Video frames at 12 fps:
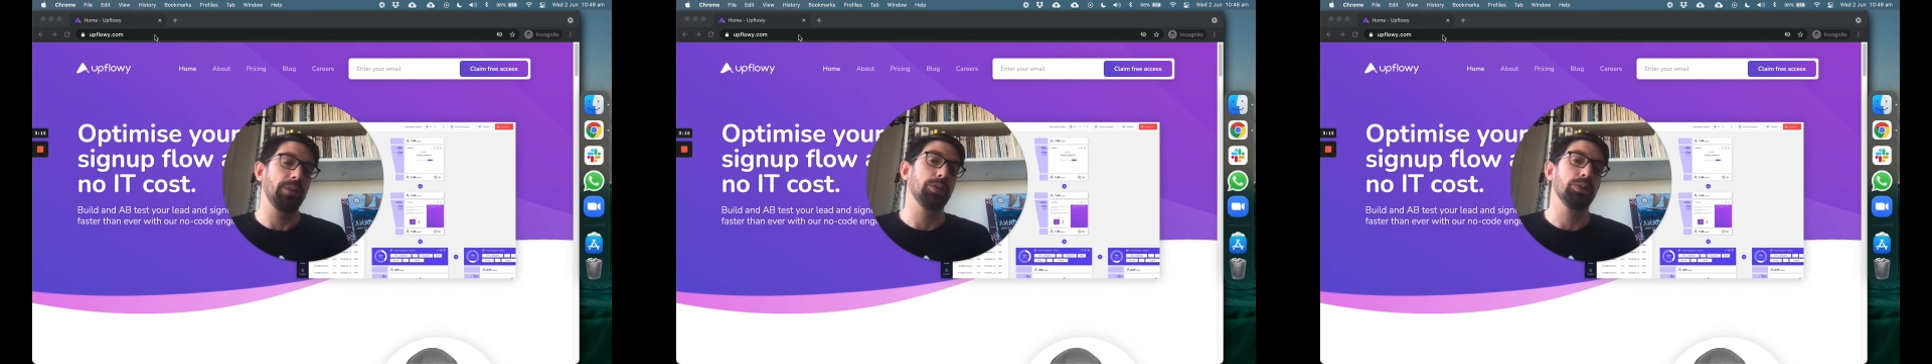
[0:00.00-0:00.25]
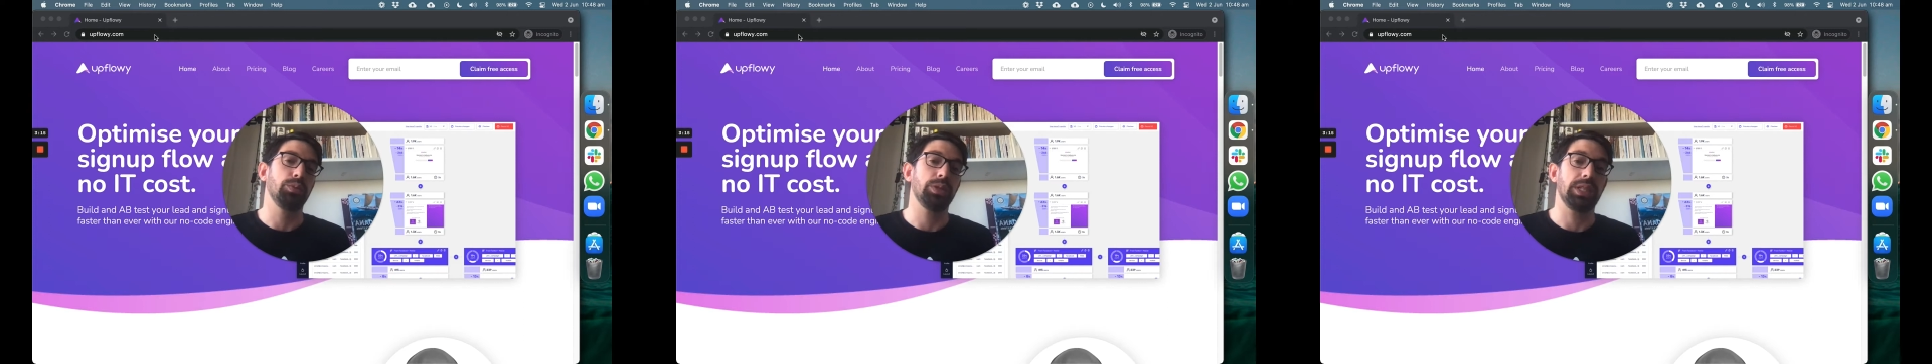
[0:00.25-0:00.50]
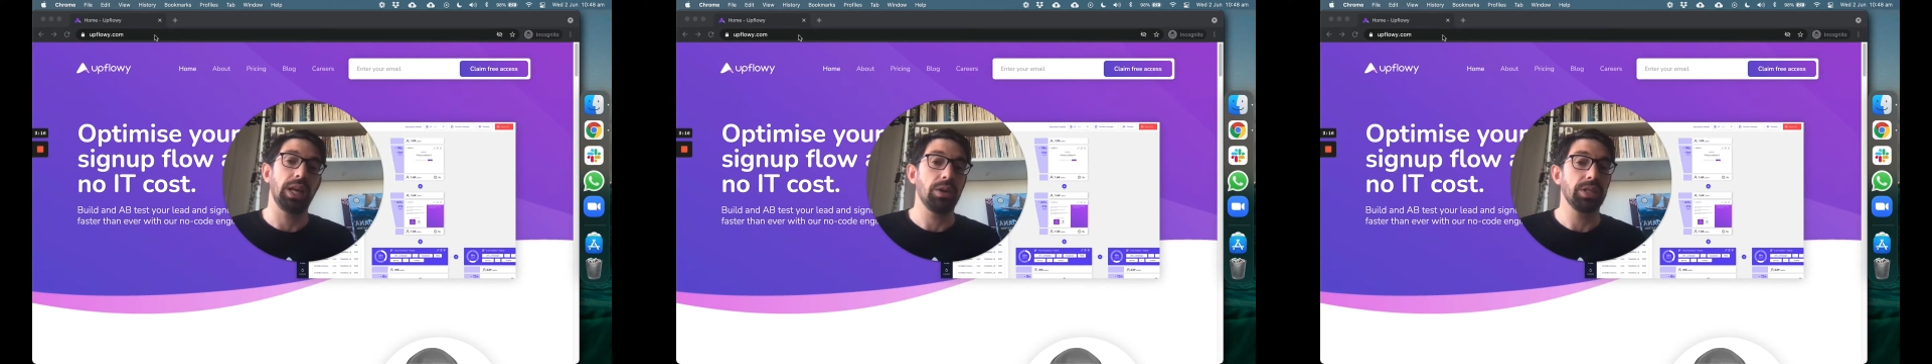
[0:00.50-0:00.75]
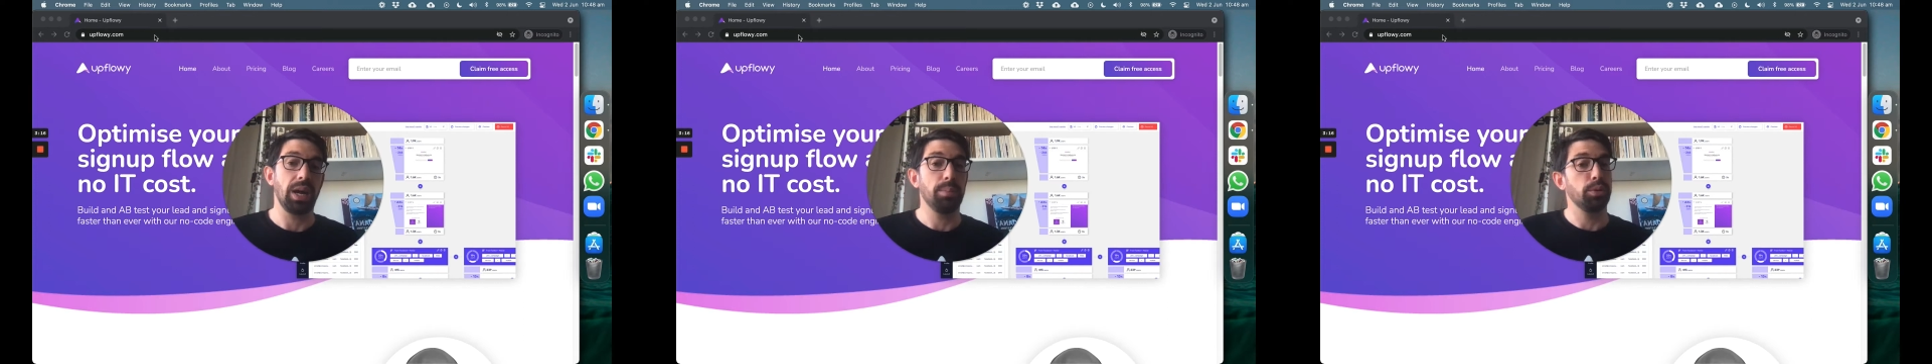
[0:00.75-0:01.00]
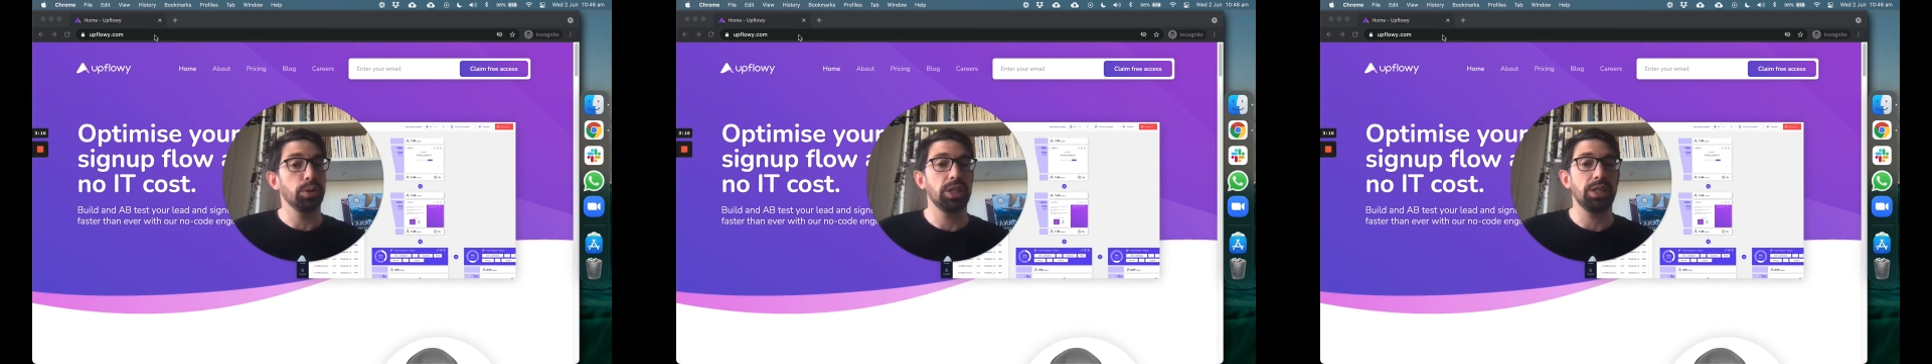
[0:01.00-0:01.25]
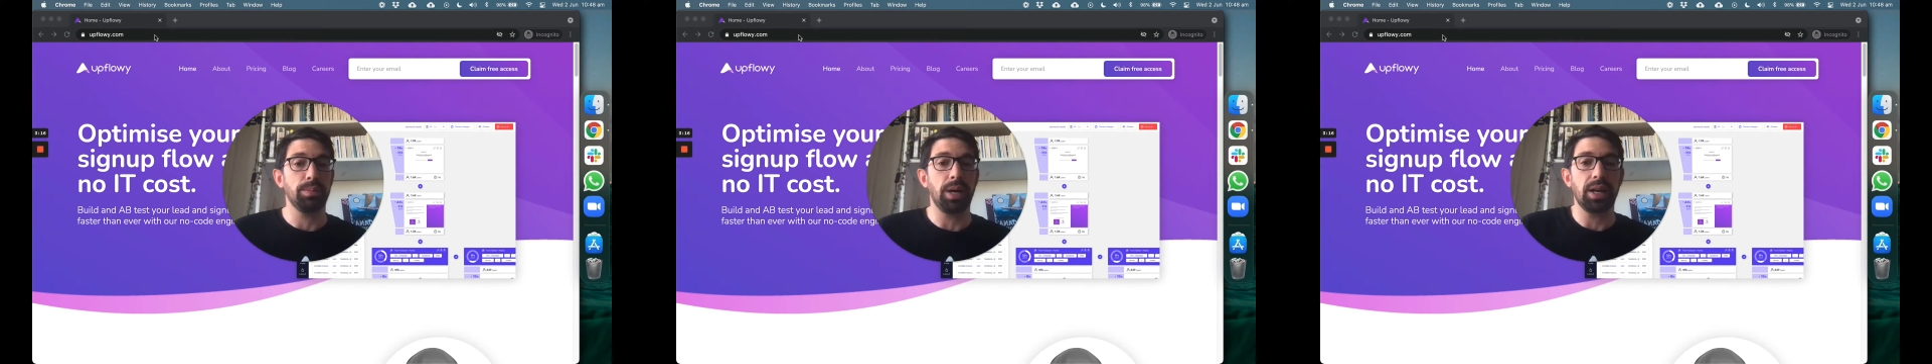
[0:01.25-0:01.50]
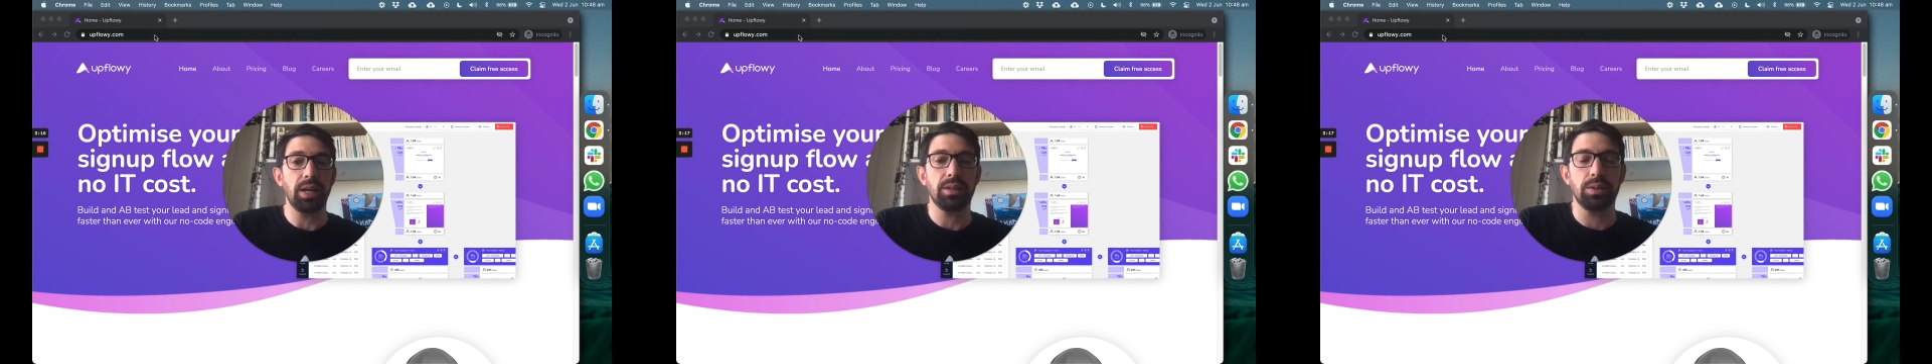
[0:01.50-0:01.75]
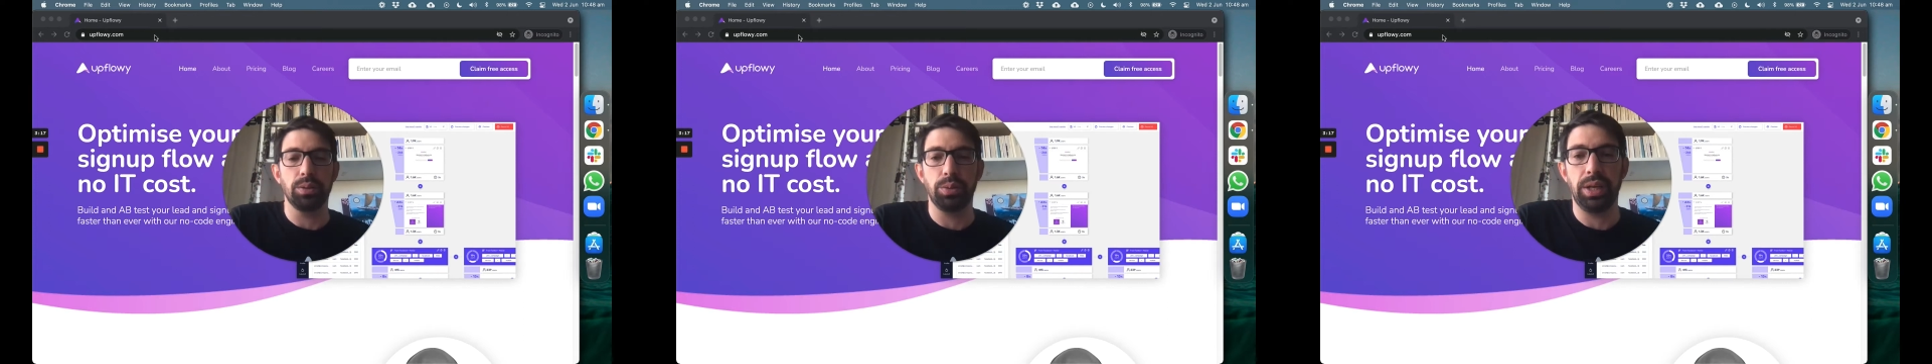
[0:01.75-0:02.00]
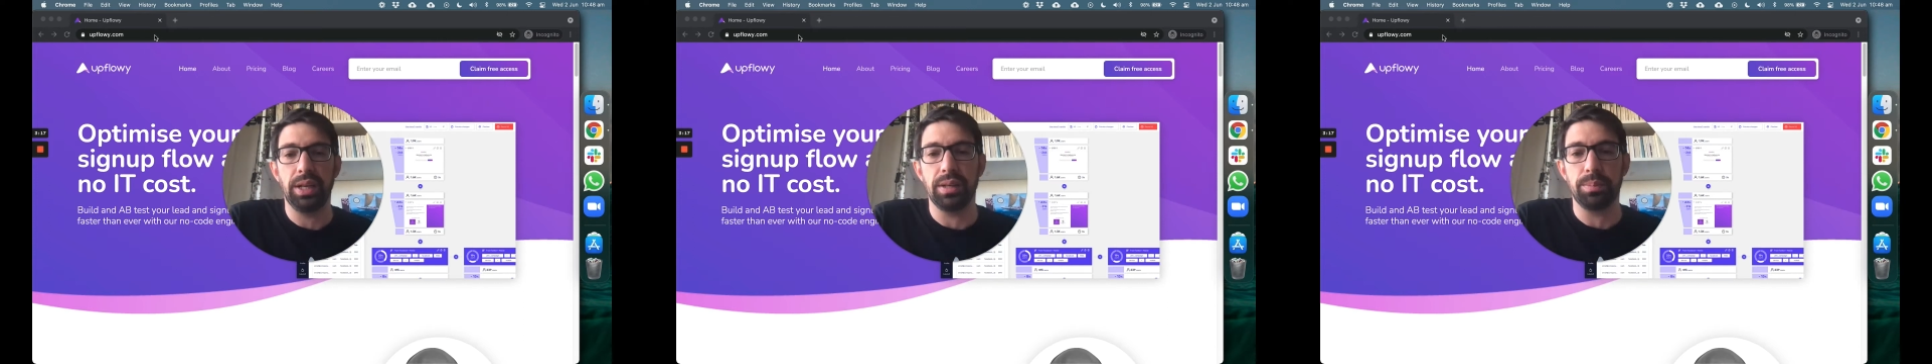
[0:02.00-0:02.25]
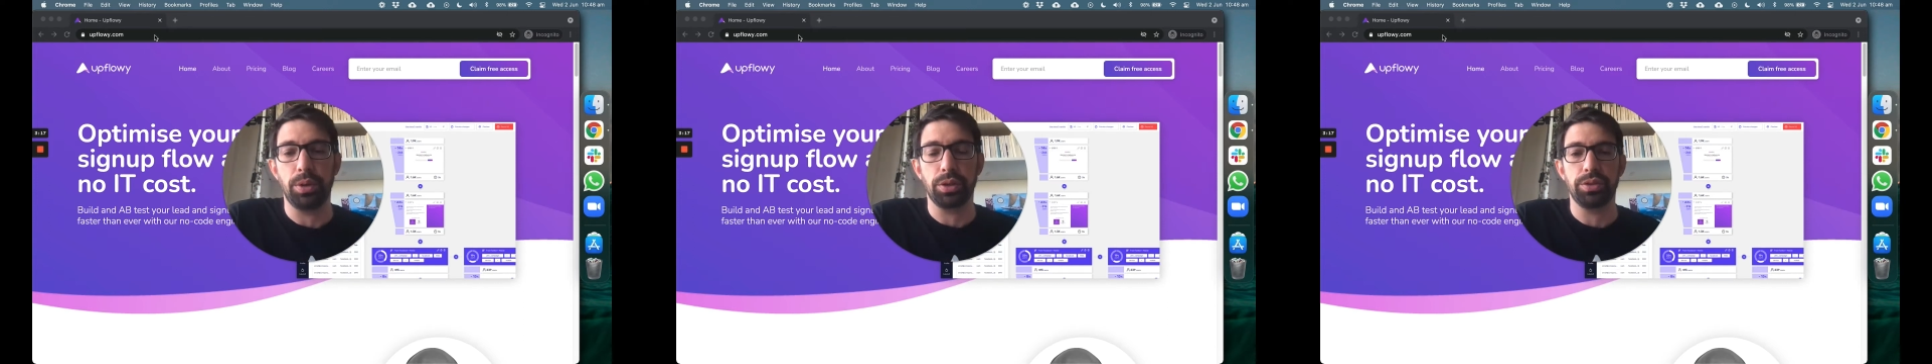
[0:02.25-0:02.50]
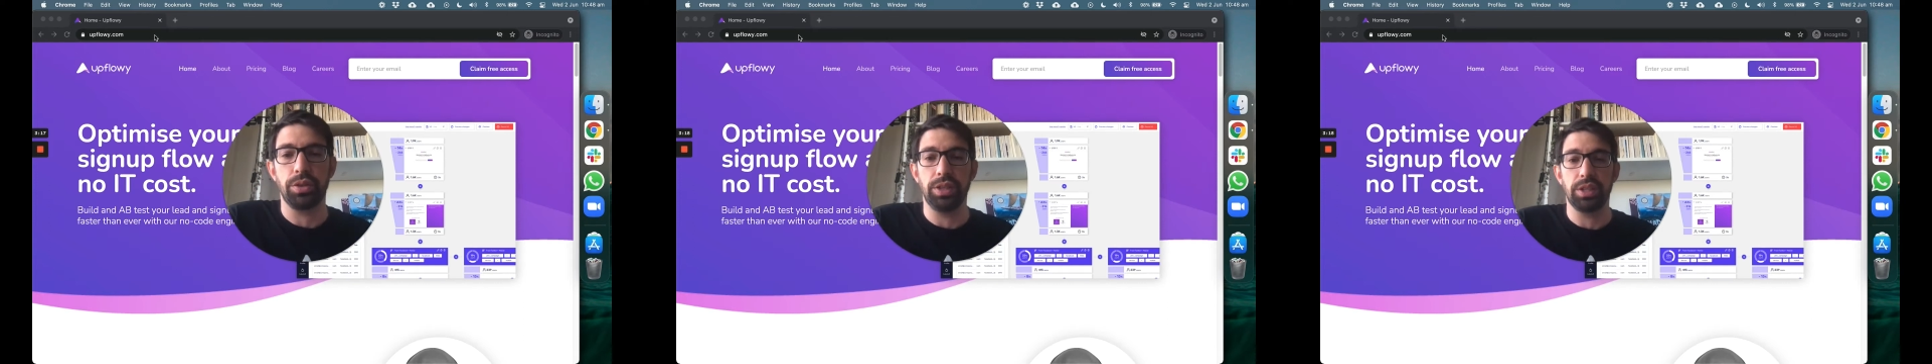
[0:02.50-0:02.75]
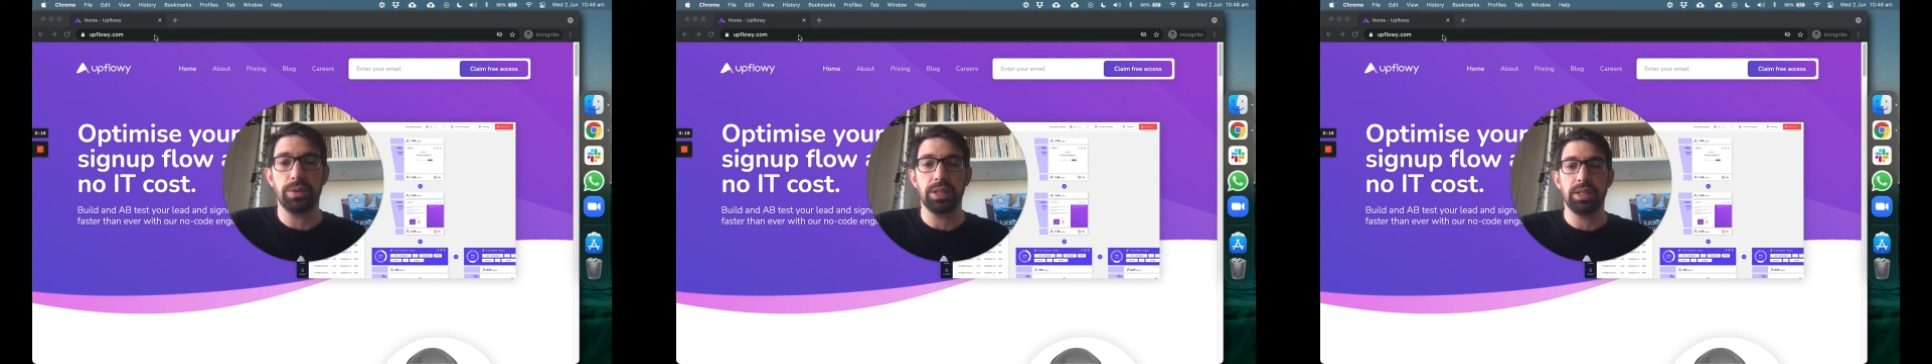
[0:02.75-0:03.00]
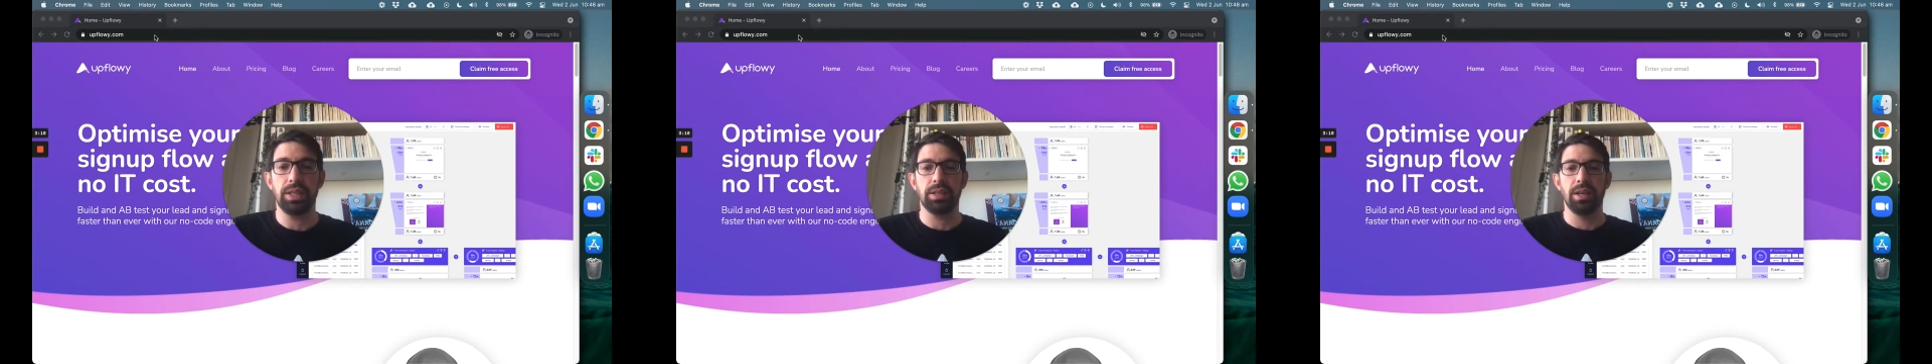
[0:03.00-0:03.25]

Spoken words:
to see how they approach this market. So really a personal interest in it.